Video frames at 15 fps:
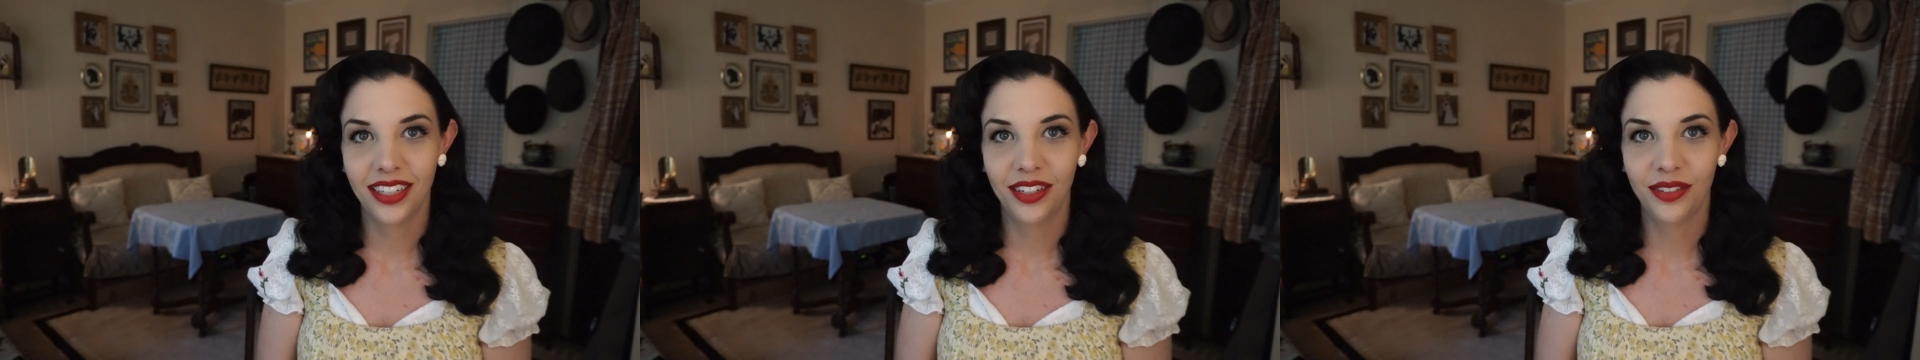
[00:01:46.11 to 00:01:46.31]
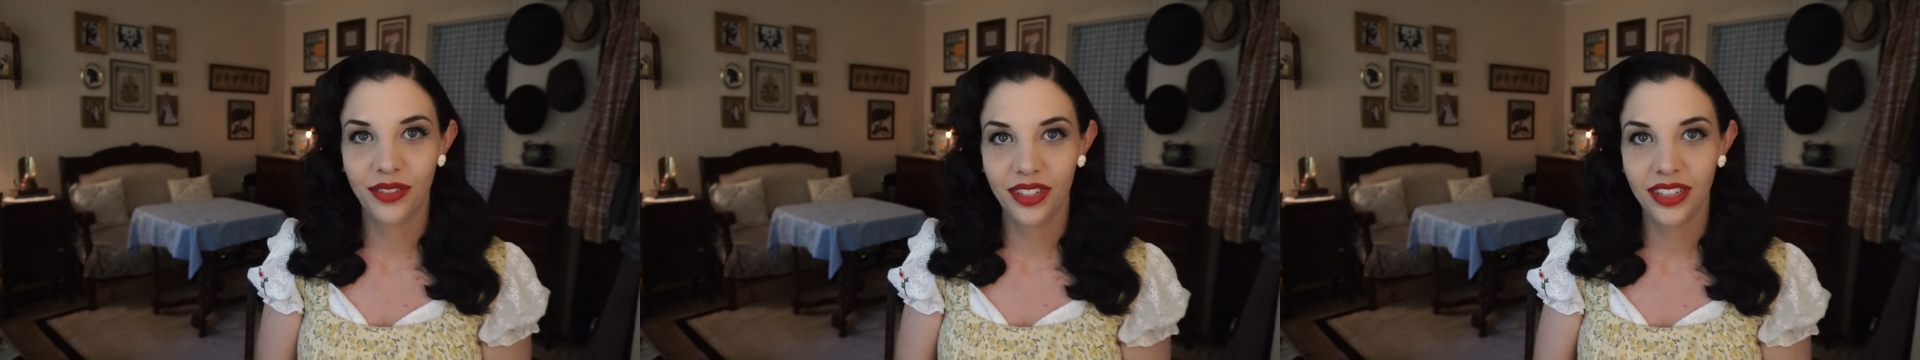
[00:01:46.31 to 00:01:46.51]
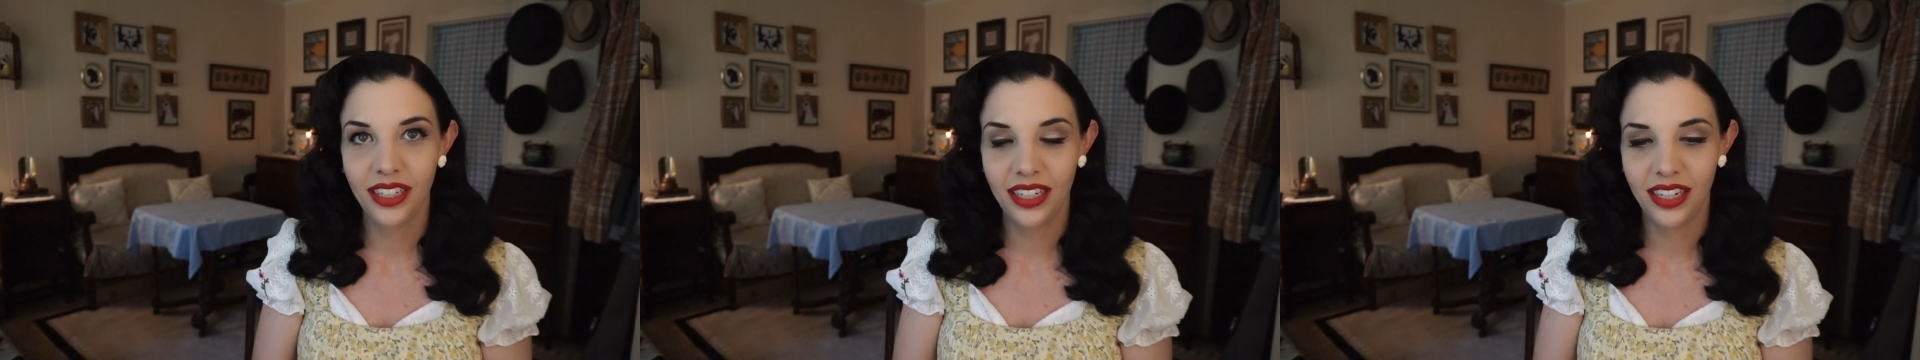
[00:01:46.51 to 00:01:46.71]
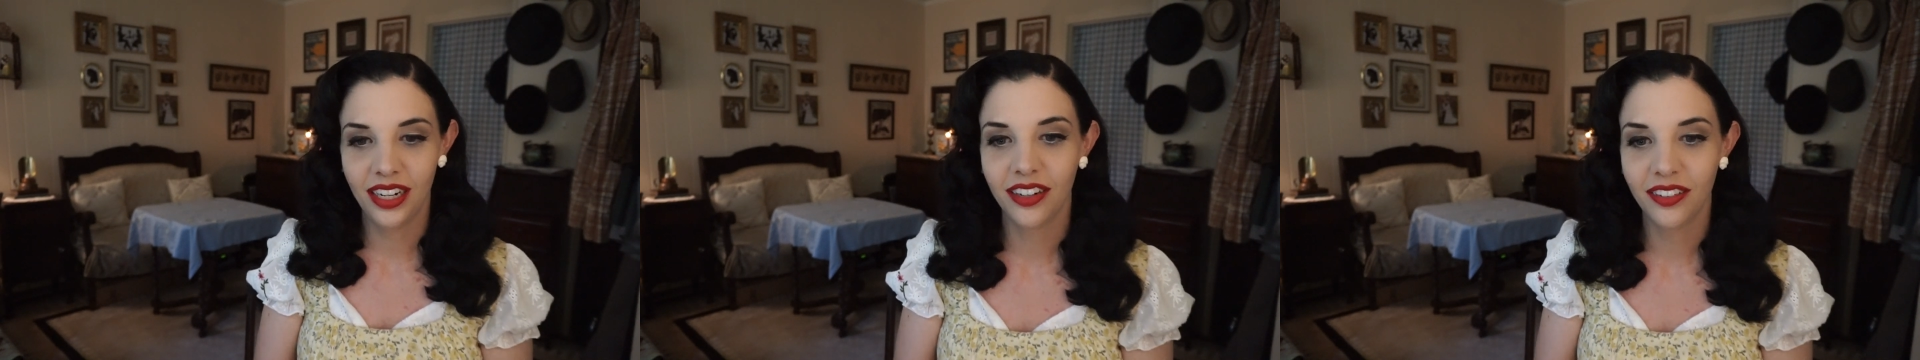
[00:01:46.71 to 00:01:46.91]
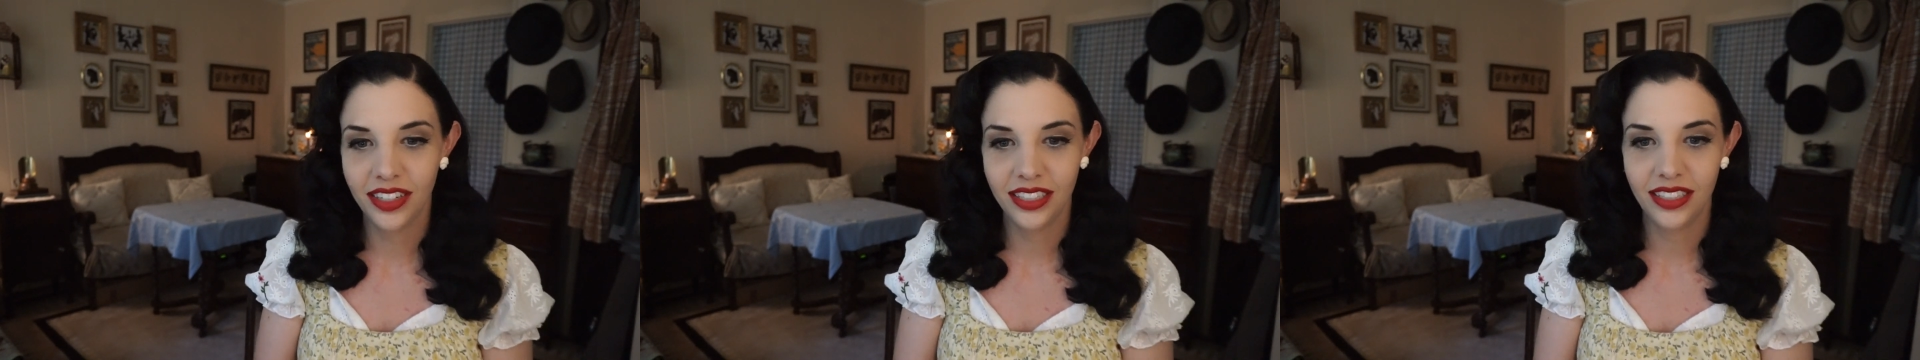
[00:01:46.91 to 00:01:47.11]
and really
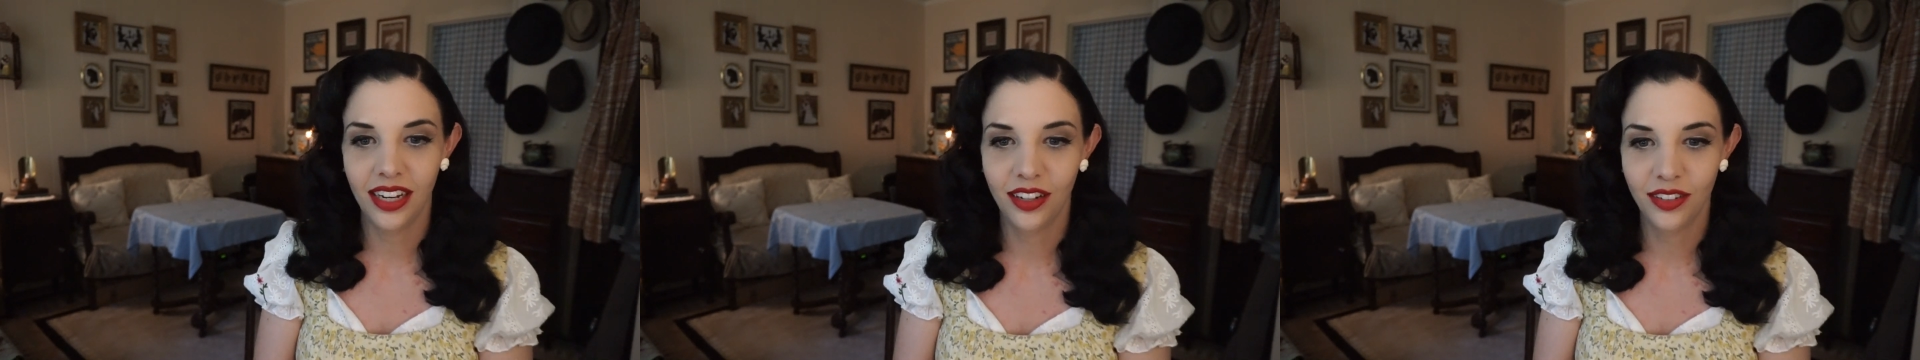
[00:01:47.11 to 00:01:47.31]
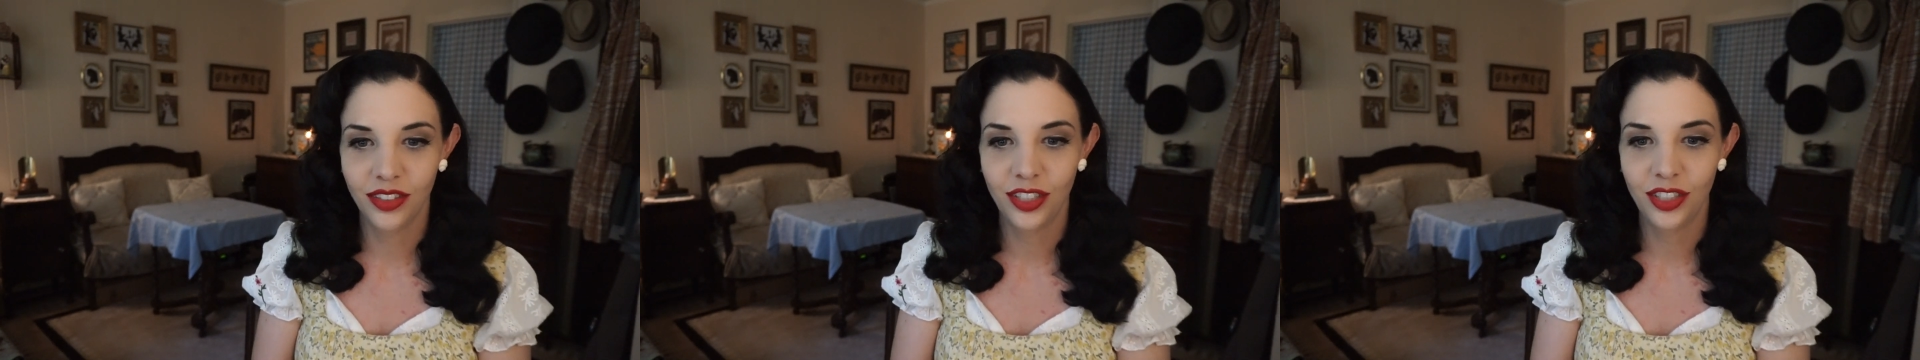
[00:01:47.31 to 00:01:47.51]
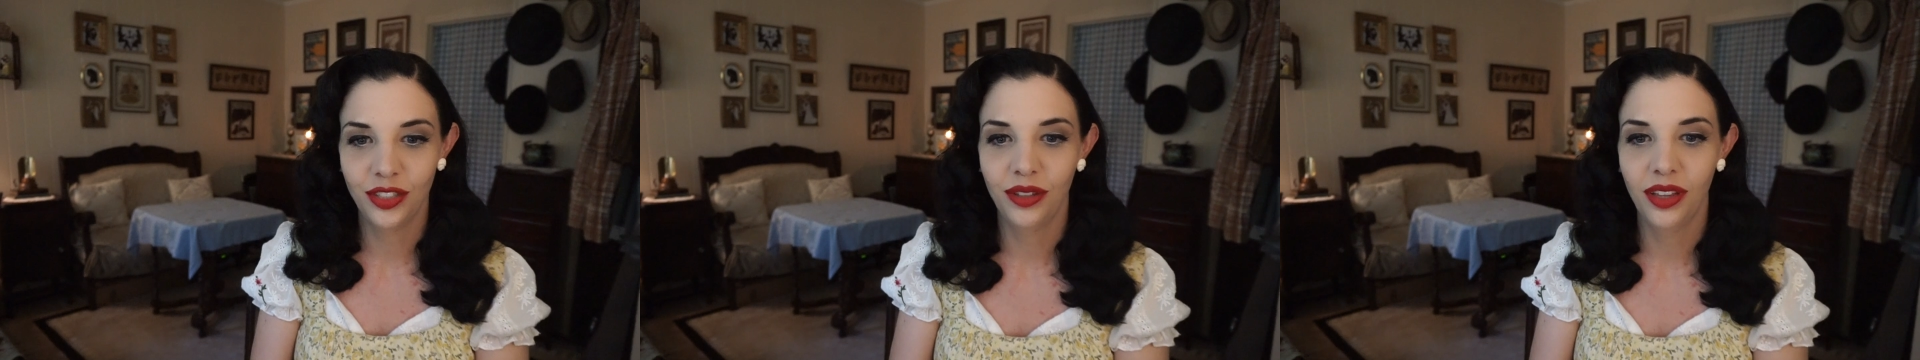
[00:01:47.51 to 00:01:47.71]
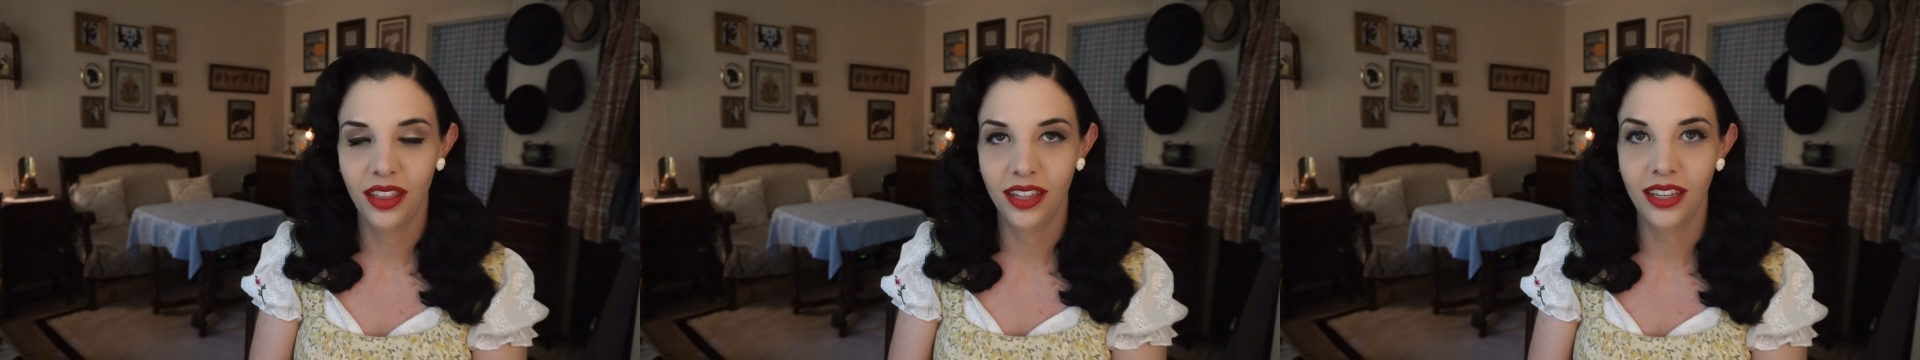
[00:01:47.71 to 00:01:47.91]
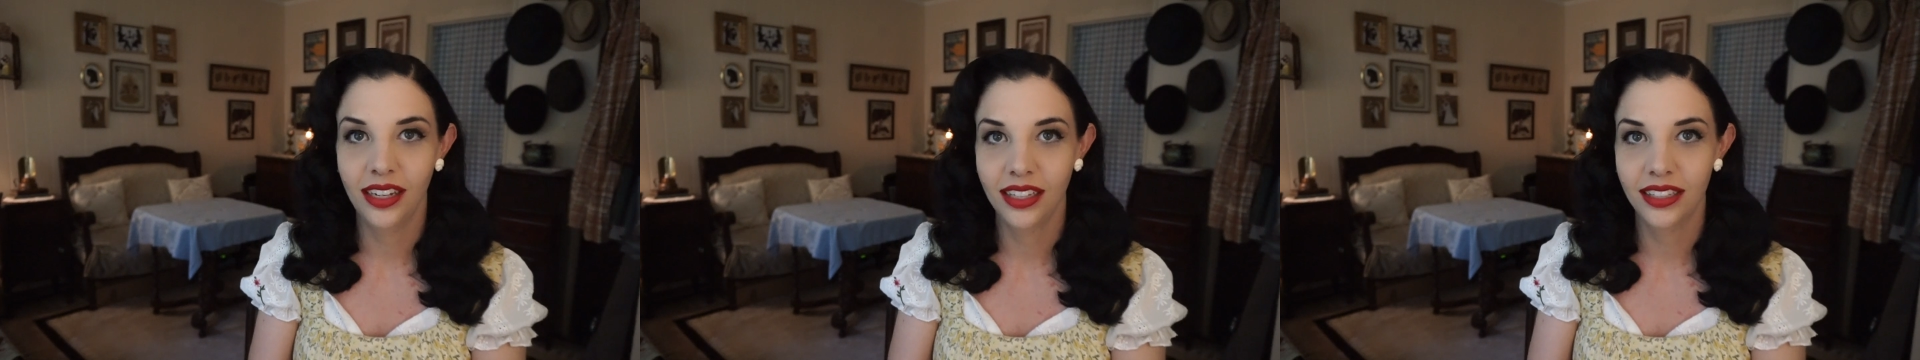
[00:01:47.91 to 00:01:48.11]
narrow it down to the
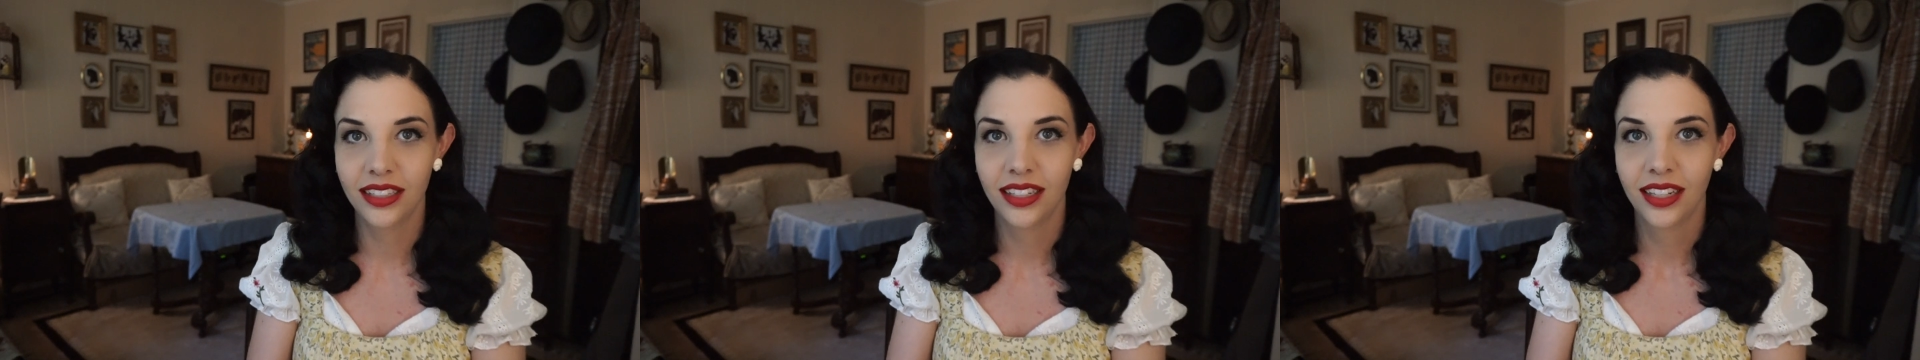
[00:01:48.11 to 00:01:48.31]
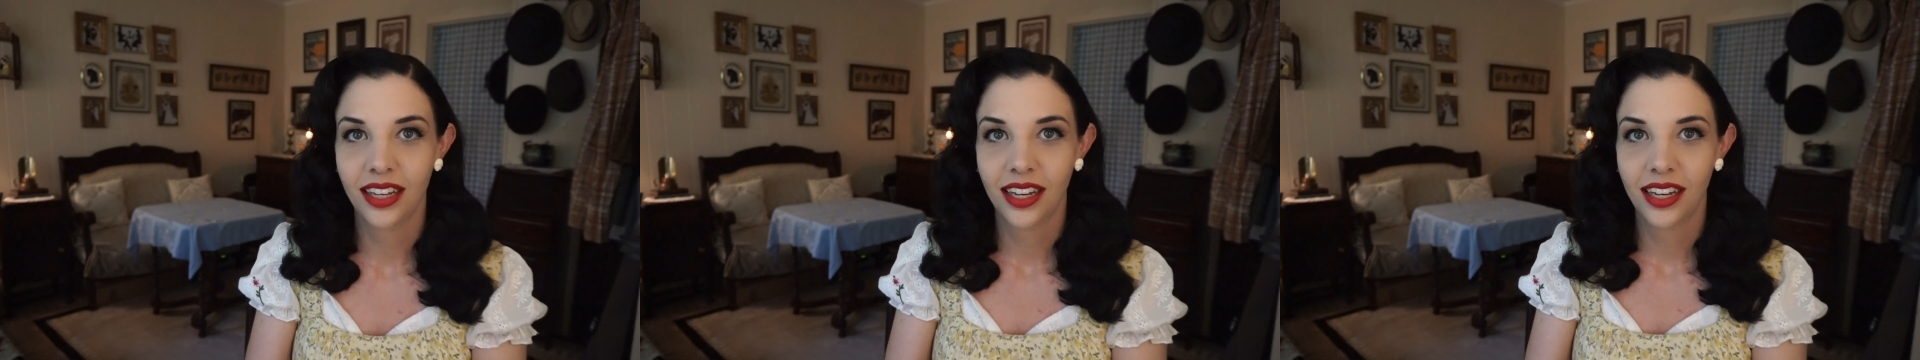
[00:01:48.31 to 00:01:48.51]
things